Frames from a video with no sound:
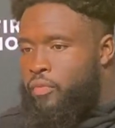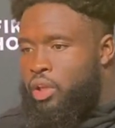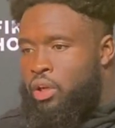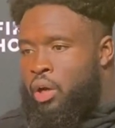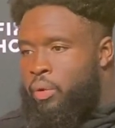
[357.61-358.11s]

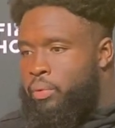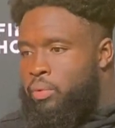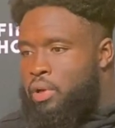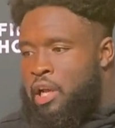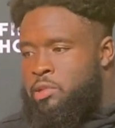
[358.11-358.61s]
You know,
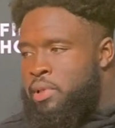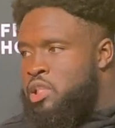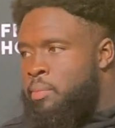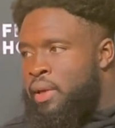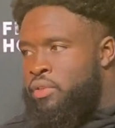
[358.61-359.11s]
I'll speak
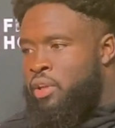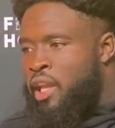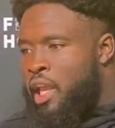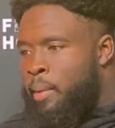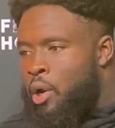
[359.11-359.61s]
to him after the
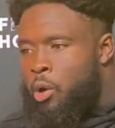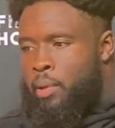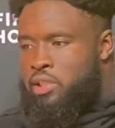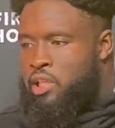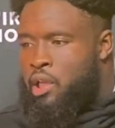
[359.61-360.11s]
game. I hope
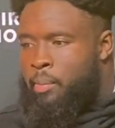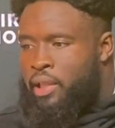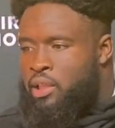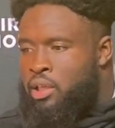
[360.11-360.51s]
I see him at